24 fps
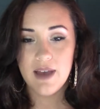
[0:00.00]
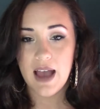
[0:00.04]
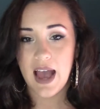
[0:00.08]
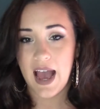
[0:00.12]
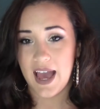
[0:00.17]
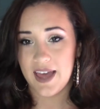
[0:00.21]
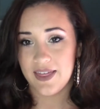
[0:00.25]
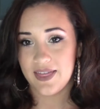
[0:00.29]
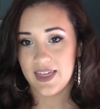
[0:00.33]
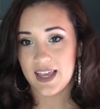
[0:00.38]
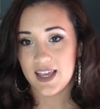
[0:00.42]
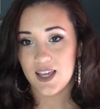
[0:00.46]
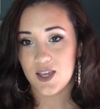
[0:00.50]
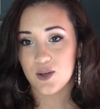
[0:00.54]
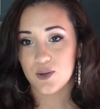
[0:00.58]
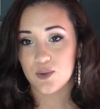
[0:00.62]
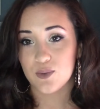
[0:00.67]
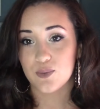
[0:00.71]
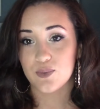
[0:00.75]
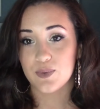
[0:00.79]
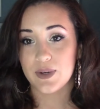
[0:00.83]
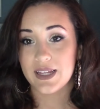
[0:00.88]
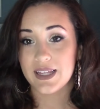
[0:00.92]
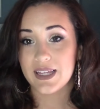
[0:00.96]
I think
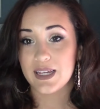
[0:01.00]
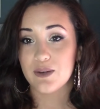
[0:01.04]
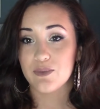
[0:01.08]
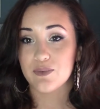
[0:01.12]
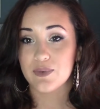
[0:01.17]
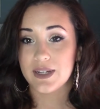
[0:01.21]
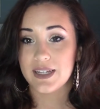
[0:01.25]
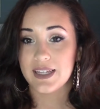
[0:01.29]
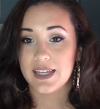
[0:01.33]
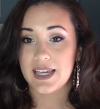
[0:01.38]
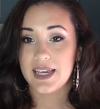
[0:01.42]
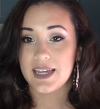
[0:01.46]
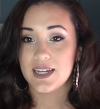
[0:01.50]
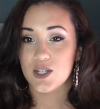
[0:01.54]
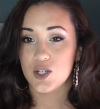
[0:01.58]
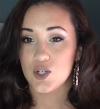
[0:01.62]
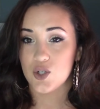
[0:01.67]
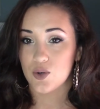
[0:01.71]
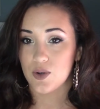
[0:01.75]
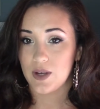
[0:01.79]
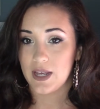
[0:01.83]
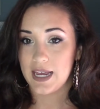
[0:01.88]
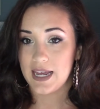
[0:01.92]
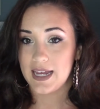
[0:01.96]
you'll really, really
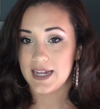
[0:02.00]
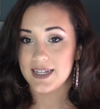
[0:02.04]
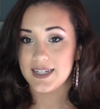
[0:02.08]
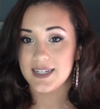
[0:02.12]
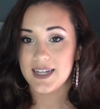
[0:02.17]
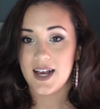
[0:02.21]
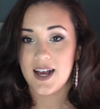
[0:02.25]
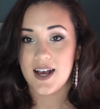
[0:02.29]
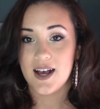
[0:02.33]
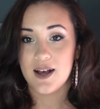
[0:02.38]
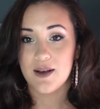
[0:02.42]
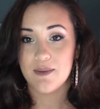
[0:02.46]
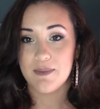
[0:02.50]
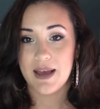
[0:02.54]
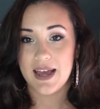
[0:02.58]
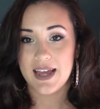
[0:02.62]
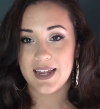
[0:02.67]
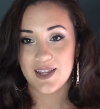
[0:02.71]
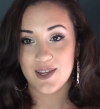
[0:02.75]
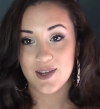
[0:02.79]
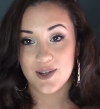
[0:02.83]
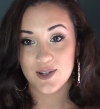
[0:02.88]
enjoy it, and you